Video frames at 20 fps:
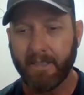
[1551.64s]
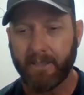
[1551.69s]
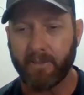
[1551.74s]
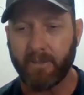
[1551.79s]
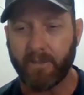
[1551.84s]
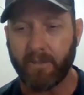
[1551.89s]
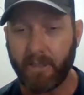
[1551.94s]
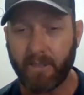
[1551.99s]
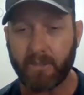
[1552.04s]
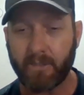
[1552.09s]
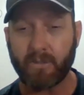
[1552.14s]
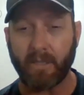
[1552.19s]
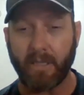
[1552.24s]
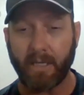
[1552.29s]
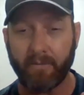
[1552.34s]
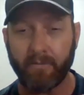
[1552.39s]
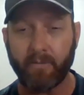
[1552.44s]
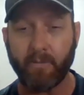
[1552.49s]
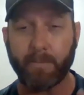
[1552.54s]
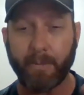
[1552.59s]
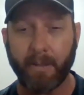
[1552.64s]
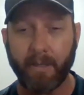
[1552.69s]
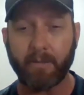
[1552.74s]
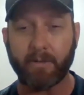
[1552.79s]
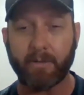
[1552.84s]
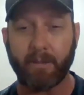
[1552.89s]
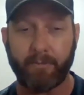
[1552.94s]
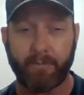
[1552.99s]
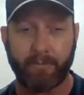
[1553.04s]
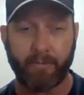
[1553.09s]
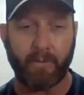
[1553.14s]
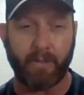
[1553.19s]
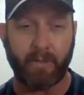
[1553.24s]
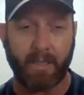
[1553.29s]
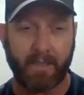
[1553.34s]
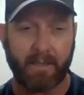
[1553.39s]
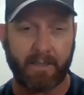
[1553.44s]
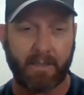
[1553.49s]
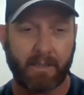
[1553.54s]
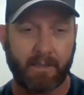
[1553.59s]
you need to have a profile for your
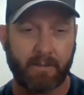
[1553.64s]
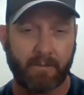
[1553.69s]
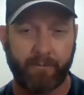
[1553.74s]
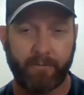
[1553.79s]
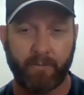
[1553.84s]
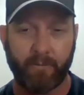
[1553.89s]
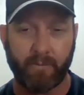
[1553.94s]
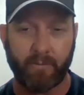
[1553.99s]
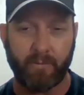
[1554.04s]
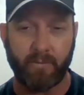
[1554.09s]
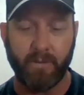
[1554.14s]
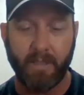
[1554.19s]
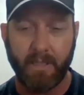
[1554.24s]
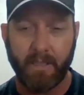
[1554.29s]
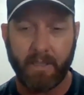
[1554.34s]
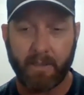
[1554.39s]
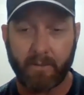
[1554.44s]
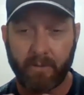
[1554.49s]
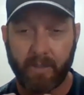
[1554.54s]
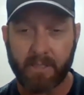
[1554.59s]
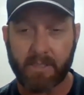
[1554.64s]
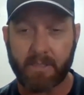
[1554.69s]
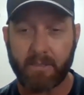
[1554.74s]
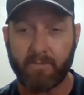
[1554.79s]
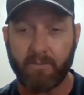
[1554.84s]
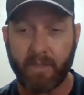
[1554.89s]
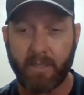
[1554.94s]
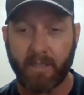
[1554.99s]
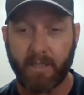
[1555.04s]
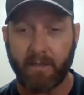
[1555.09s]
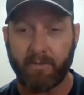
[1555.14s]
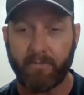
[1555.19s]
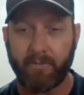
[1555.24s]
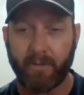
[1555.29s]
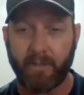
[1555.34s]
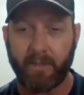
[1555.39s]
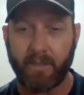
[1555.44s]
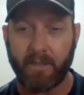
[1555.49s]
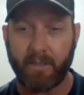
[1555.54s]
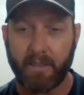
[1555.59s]
athletes for rest and
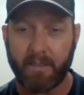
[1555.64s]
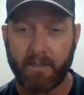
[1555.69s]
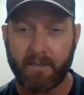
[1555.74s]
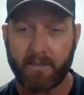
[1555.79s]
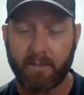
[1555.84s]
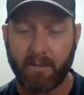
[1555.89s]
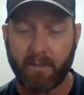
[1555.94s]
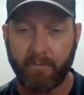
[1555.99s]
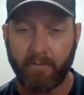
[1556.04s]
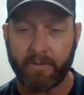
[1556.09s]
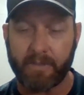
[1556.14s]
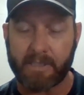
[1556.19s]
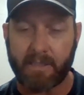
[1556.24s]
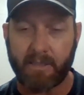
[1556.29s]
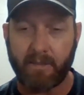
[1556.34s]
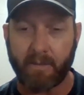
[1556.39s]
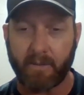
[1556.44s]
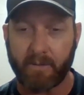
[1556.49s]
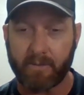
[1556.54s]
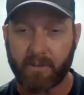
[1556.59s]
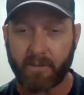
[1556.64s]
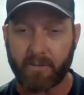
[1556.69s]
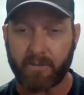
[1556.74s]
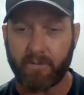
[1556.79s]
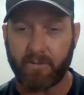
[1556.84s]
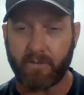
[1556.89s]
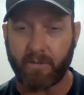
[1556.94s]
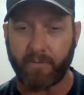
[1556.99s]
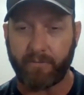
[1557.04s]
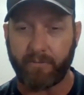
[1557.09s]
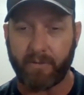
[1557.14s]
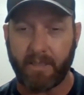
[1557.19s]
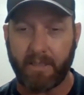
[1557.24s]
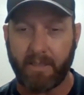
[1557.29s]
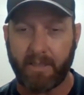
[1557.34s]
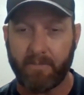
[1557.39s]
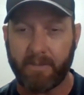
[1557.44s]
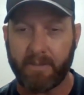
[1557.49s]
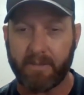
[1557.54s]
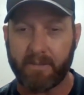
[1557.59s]
recovery, and obviously those are two different
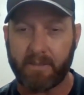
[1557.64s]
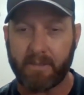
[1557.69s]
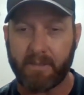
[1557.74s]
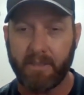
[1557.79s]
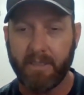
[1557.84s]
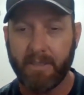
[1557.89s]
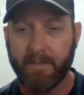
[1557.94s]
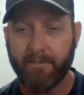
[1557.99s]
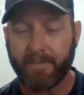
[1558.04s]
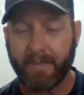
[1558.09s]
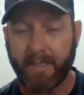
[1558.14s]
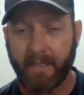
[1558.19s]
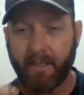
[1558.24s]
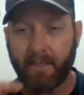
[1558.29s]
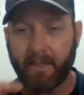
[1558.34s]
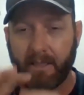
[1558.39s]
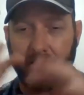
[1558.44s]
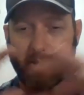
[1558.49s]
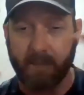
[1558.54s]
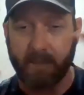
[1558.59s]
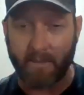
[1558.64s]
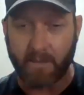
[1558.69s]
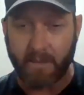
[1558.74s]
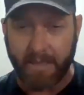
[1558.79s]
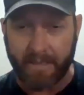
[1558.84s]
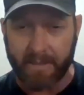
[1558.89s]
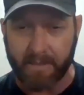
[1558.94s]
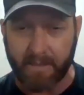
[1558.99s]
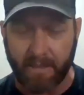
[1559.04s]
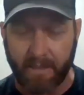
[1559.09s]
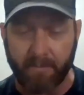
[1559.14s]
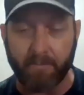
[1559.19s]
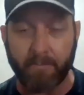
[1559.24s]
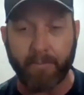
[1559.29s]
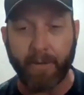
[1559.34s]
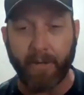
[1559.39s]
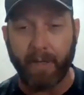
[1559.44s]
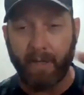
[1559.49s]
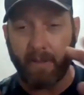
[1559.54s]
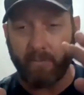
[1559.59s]
elements. As an
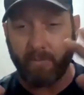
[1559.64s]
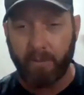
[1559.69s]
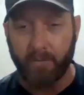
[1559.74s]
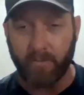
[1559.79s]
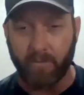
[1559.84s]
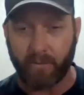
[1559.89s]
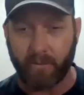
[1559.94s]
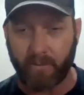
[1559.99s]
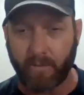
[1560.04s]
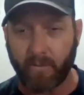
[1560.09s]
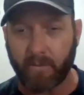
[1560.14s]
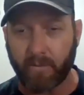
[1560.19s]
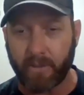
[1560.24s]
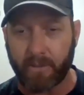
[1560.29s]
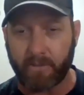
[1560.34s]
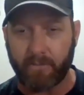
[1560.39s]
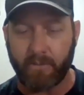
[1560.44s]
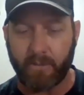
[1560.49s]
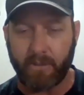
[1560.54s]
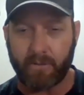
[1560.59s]
umbrella, we all call it